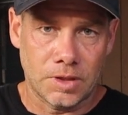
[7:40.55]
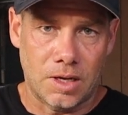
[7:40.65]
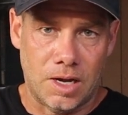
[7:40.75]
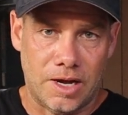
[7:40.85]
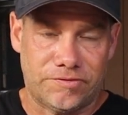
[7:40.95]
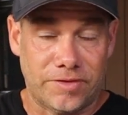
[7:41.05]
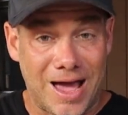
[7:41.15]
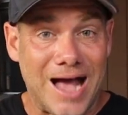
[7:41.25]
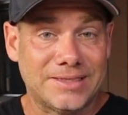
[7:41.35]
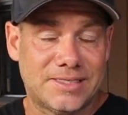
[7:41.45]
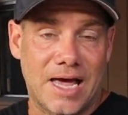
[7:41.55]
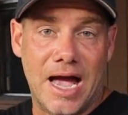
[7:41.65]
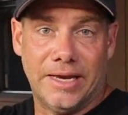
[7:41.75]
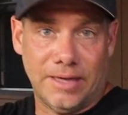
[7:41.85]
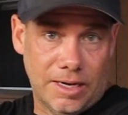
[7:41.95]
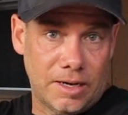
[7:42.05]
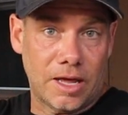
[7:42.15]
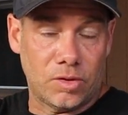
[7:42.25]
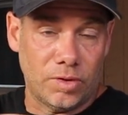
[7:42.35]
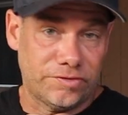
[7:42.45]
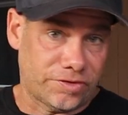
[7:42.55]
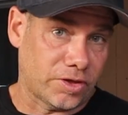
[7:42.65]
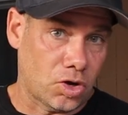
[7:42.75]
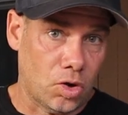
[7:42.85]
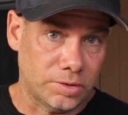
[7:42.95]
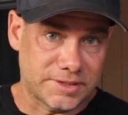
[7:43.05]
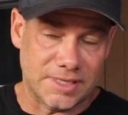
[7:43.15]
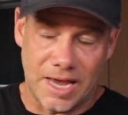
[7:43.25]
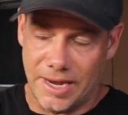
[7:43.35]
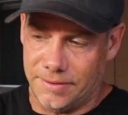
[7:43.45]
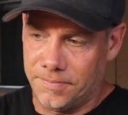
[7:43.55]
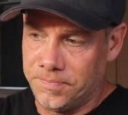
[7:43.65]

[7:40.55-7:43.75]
for the hot side and another one for the cold side.